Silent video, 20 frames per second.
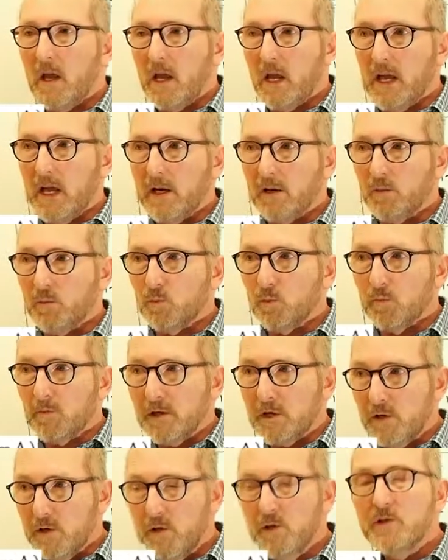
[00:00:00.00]
And we'll
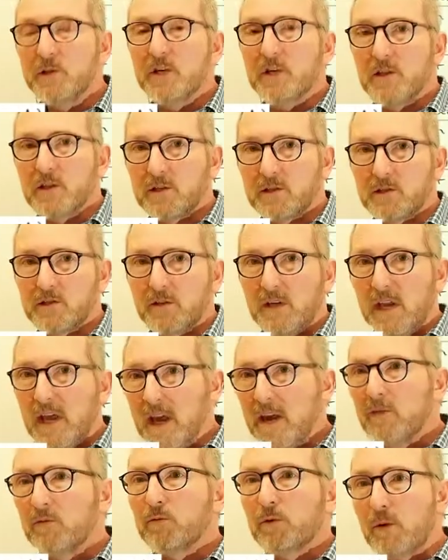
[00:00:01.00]
be using this
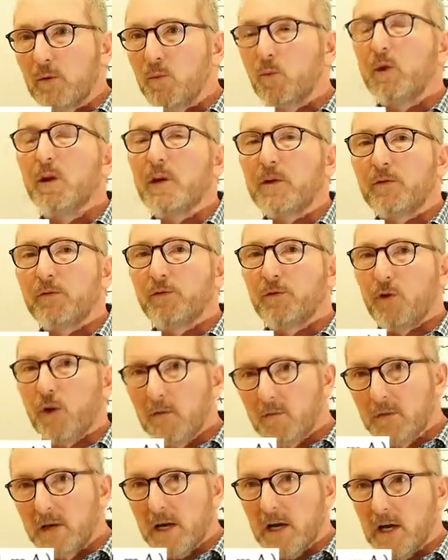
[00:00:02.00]
every week
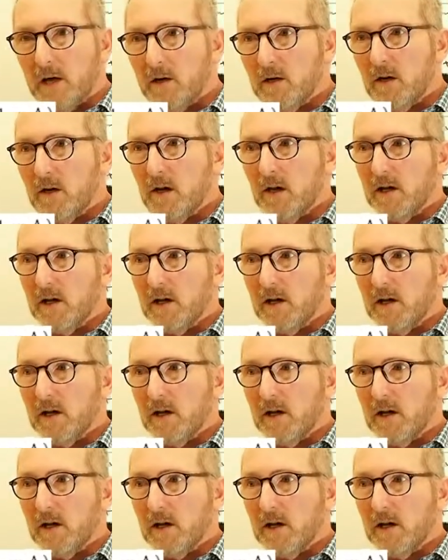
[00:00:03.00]
from now,